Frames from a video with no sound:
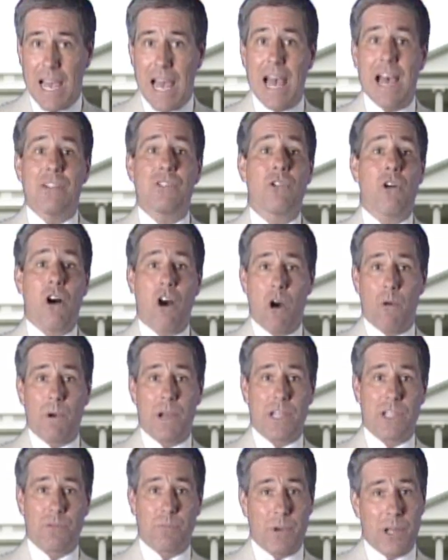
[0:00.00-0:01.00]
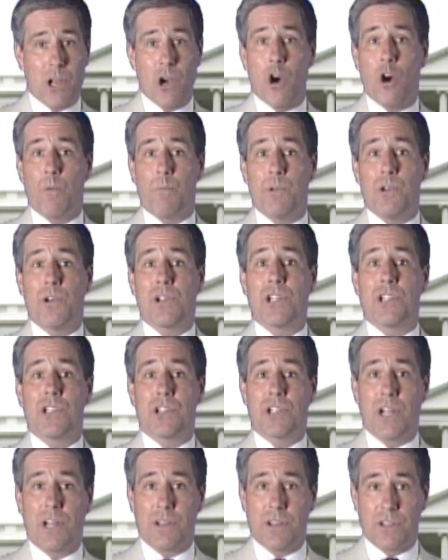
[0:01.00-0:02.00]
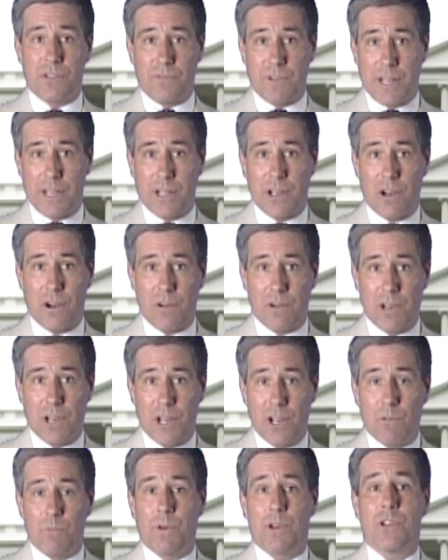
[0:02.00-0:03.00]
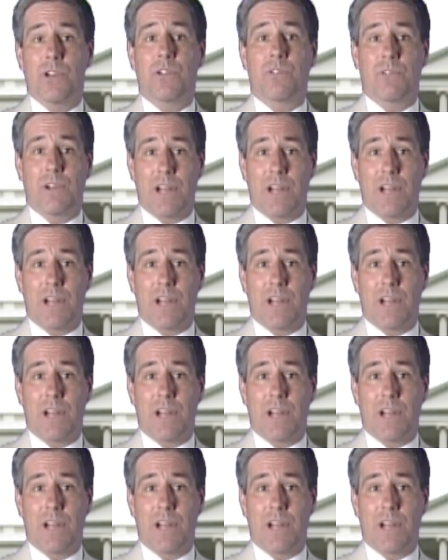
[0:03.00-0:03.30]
As always, we hope you can share this video with your